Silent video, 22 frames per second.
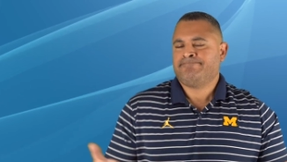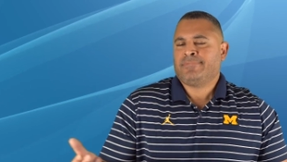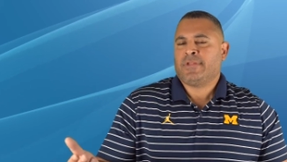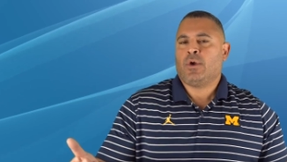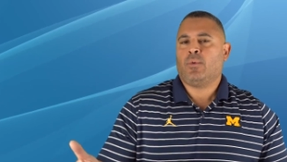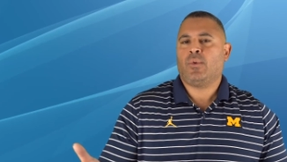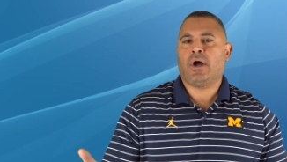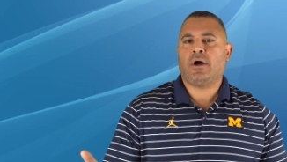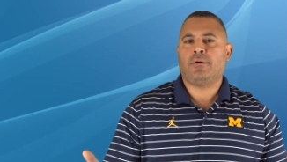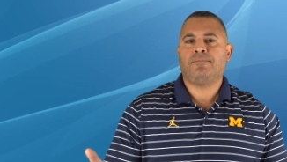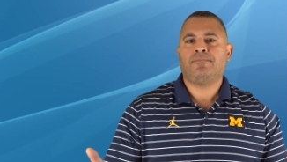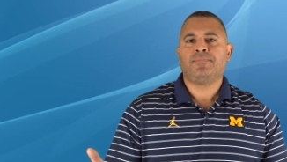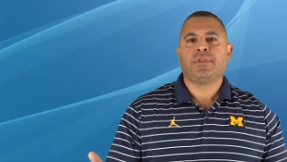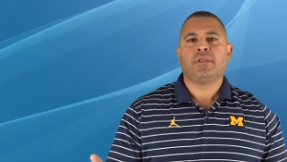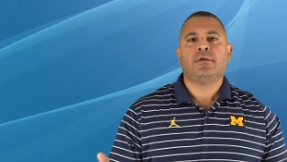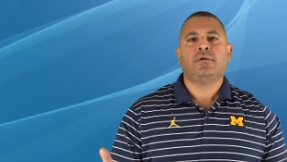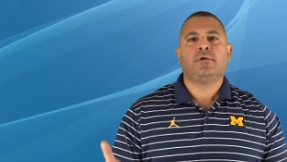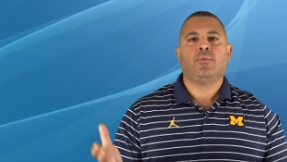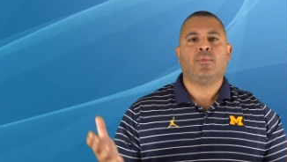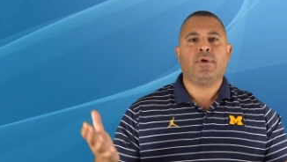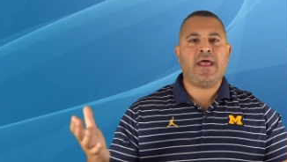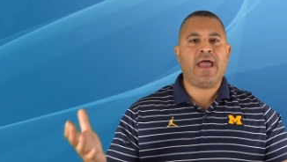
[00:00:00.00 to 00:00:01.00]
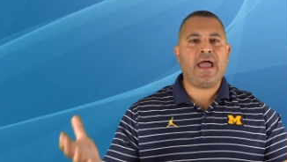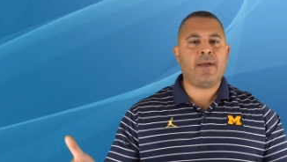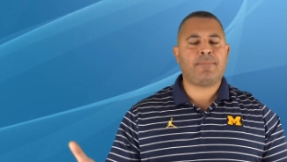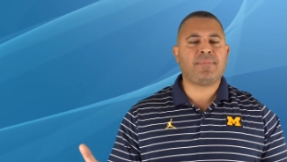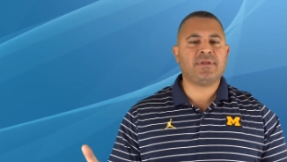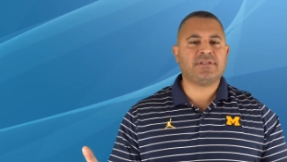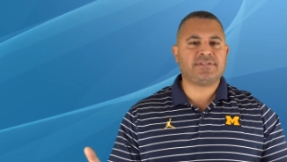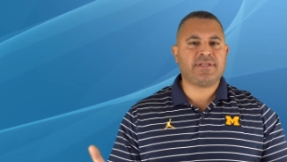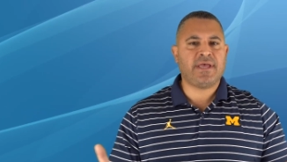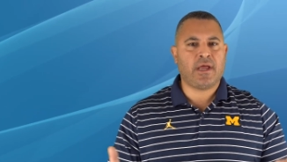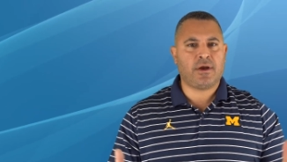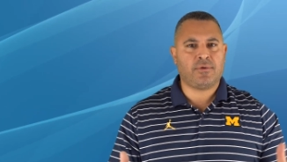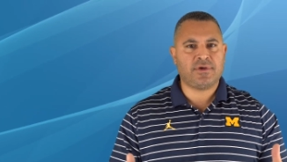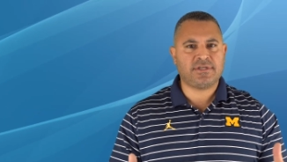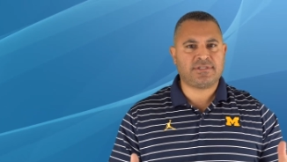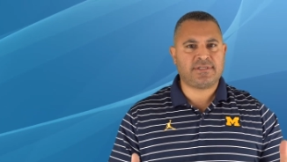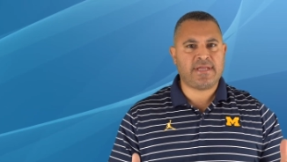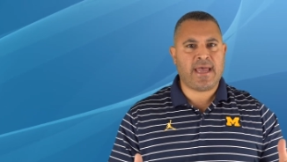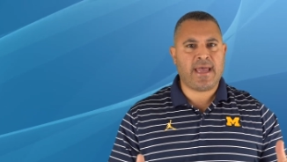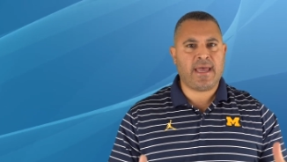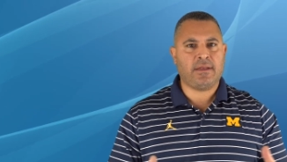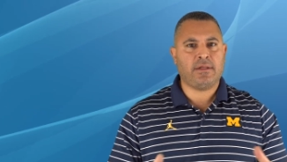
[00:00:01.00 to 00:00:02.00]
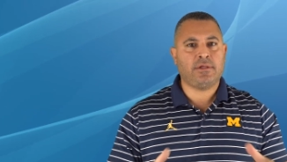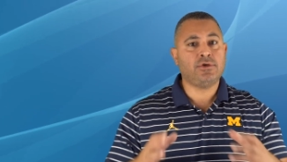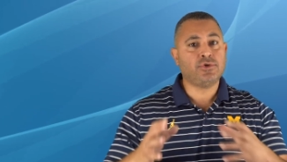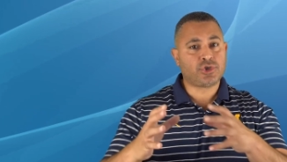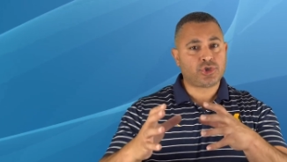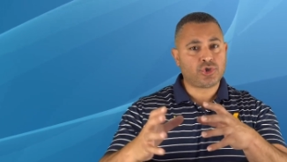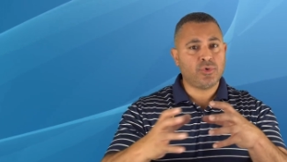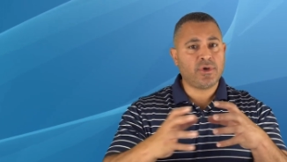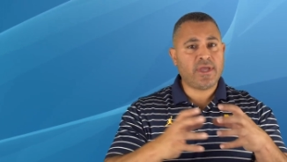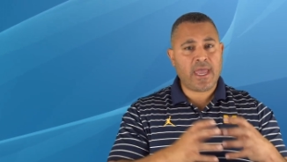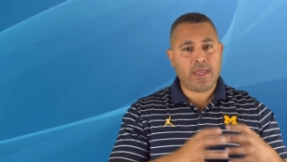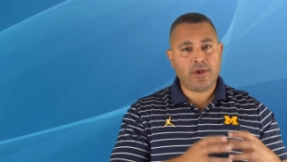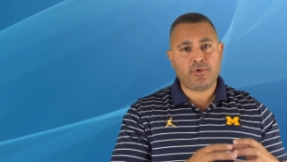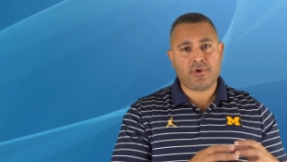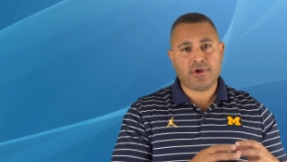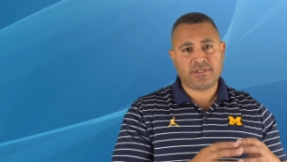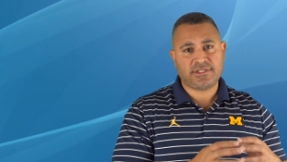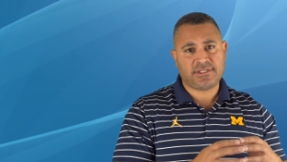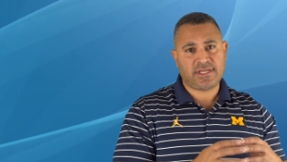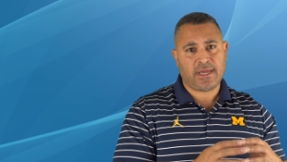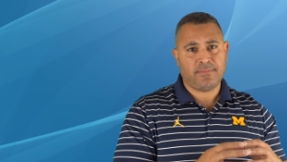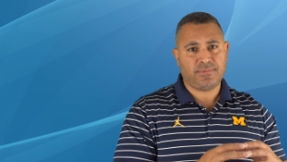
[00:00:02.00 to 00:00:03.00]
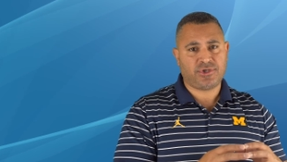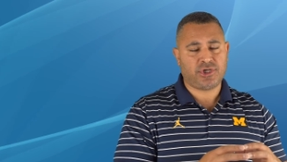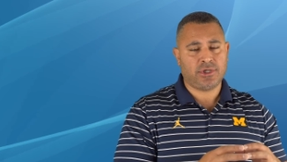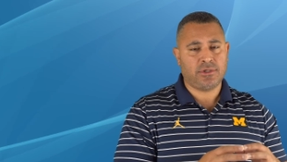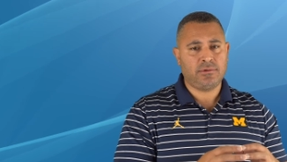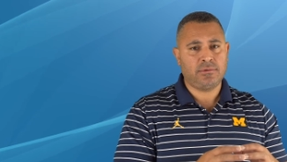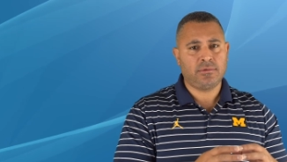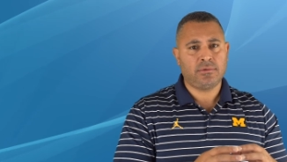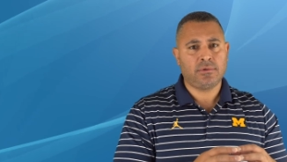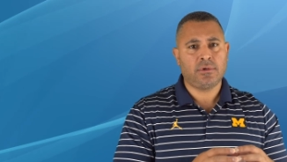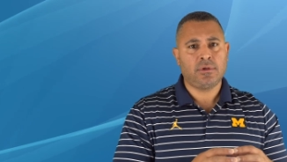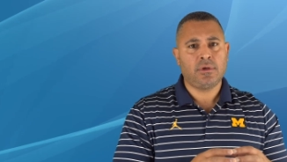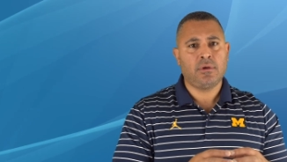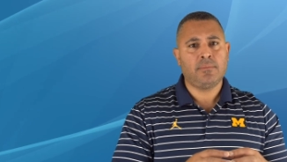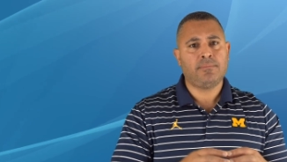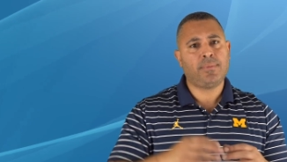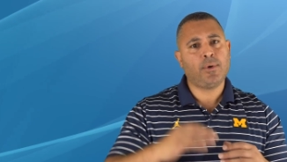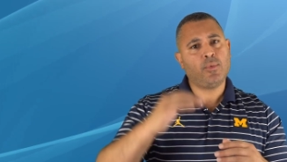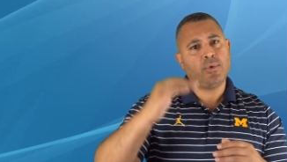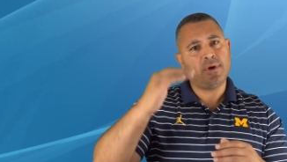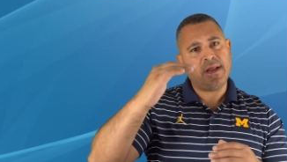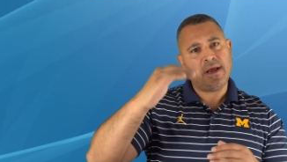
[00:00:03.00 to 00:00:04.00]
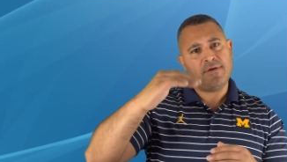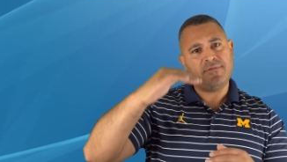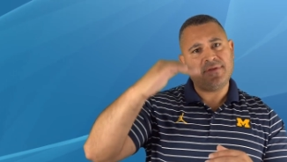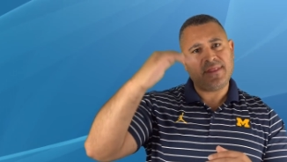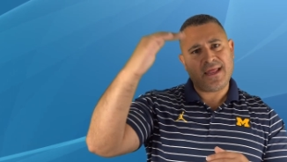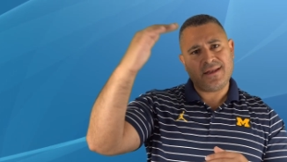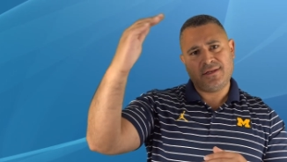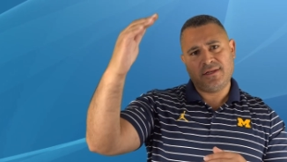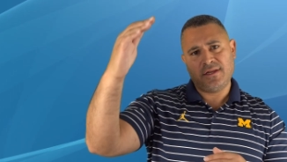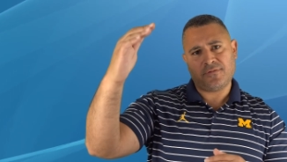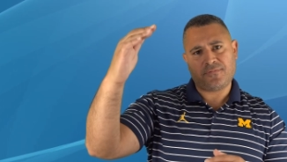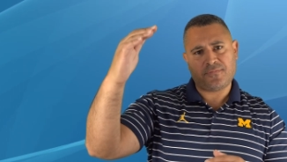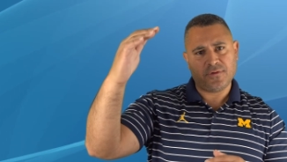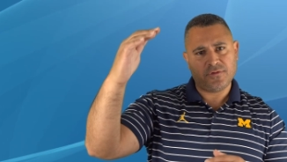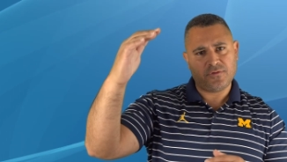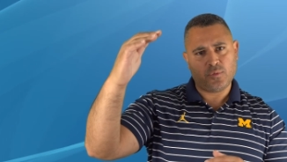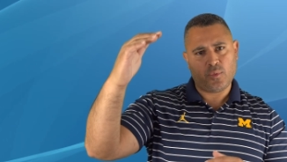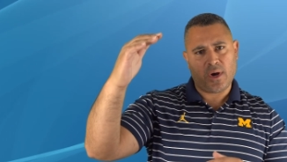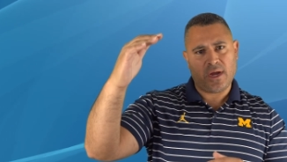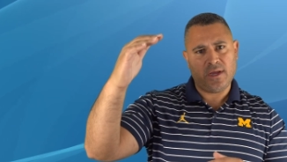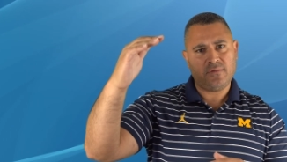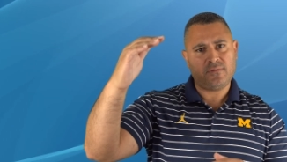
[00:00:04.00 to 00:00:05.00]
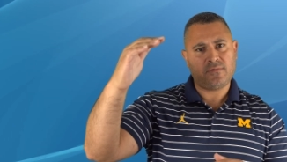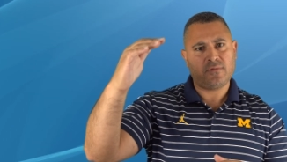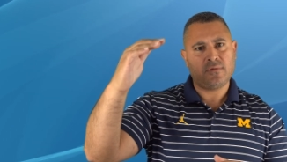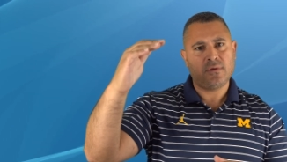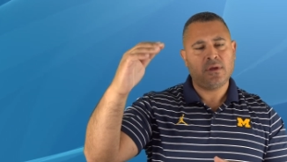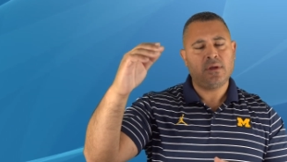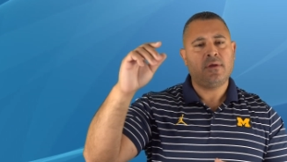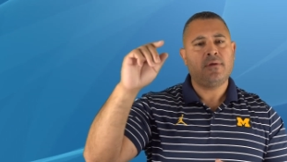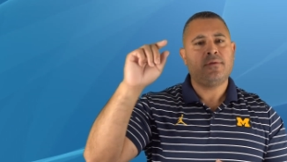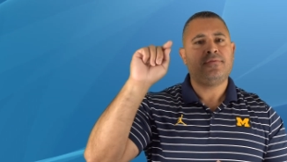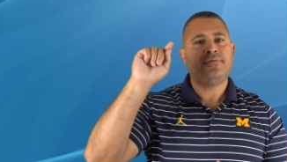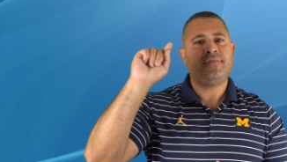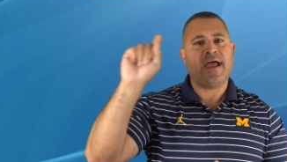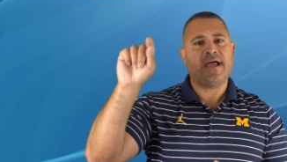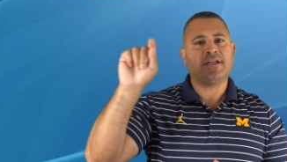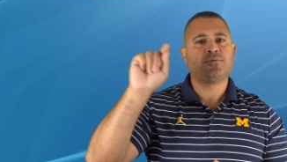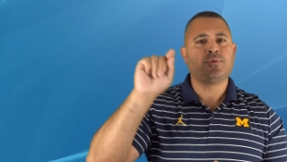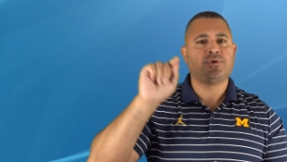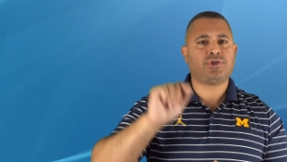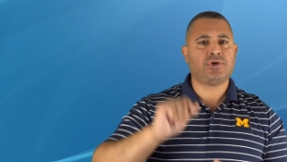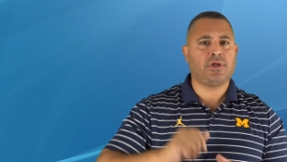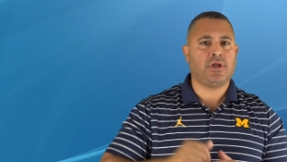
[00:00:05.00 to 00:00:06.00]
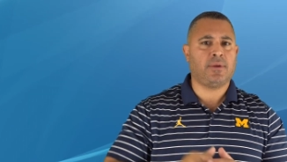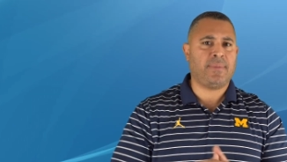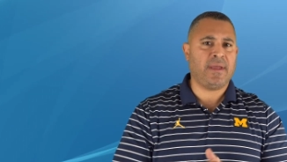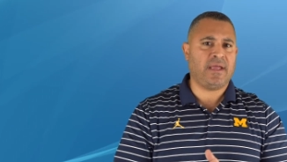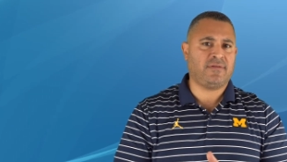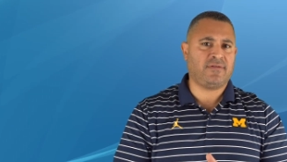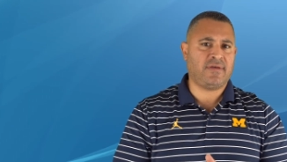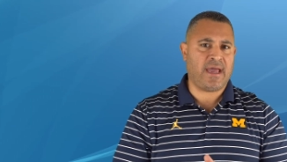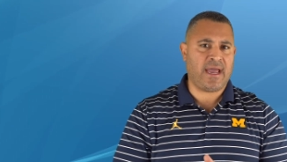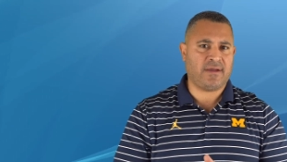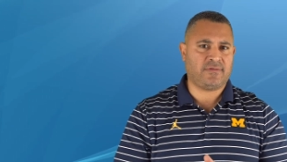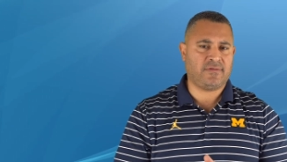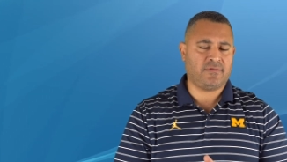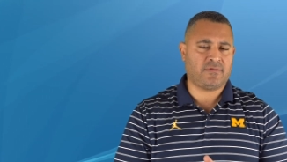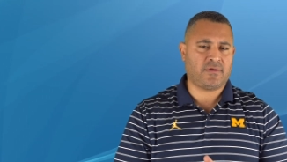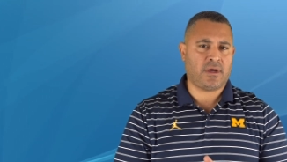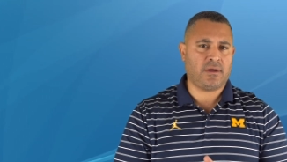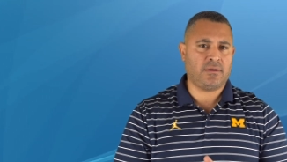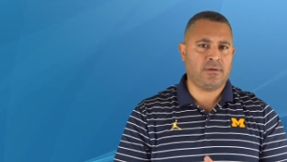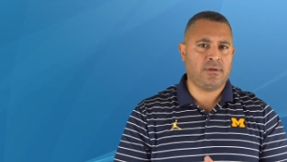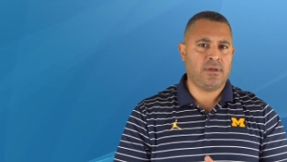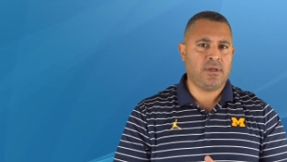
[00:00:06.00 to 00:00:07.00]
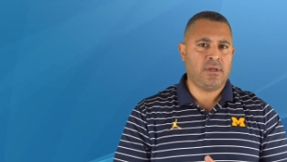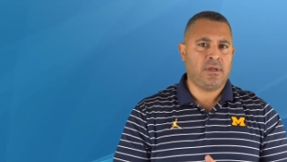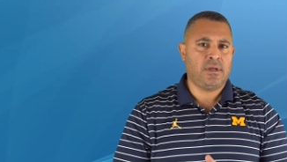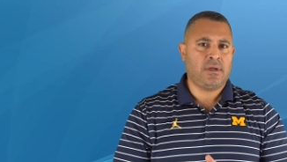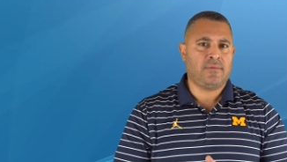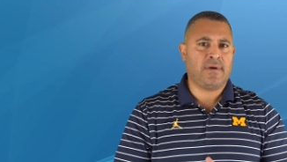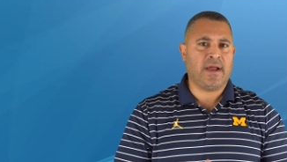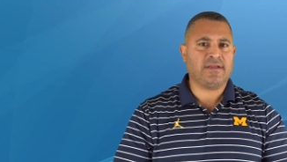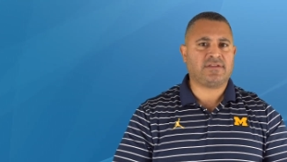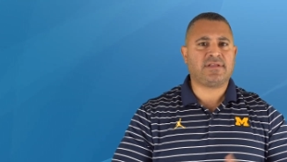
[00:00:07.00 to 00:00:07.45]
Well, what happens there is that you'll still get your exemption, but whatever that difference was, that's what you're gonna pay taxes on, right?